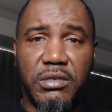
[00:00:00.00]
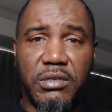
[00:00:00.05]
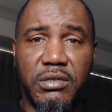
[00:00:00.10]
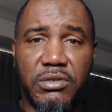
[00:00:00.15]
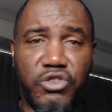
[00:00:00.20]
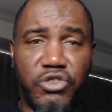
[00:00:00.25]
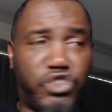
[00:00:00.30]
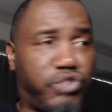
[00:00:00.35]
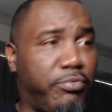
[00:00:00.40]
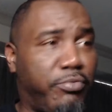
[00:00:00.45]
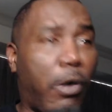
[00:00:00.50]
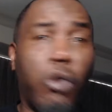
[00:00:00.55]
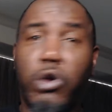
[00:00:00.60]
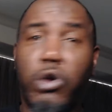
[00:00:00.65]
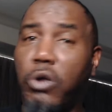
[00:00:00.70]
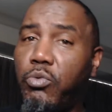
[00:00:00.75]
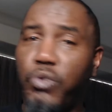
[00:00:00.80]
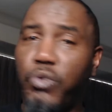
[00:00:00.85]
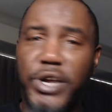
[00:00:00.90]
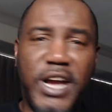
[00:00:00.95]

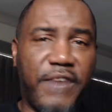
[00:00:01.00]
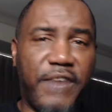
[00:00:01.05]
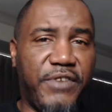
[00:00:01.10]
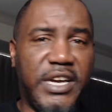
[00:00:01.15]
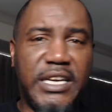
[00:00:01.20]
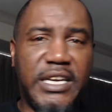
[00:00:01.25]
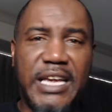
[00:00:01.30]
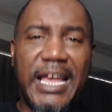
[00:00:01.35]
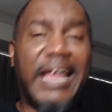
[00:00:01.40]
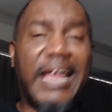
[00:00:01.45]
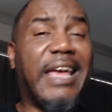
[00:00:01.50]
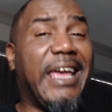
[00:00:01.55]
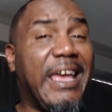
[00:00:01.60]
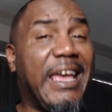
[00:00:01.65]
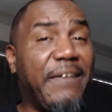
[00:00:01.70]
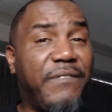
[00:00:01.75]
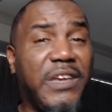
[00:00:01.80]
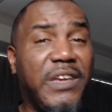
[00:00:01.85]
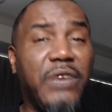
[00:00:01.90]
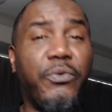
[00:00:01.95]
smoking whatever he did, if
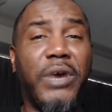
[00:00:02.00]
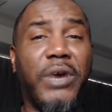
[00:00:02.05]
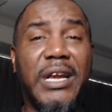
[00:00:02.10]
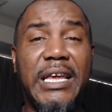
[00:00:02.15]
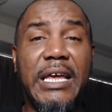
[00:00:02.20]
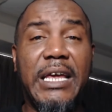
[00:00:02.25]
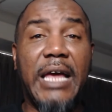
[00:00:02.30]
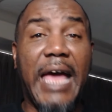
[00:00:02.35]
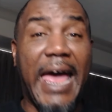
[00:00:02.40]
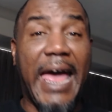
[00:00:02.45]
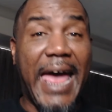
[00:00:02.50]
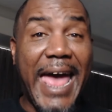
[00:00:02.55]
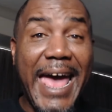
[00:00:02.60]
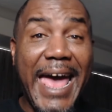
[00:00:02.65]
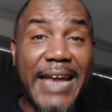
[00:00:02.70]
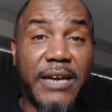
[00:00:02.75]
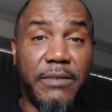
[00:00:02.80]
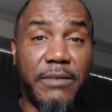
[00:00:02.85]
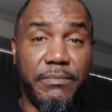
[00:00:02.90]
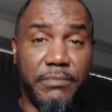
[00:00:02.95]
he really had them.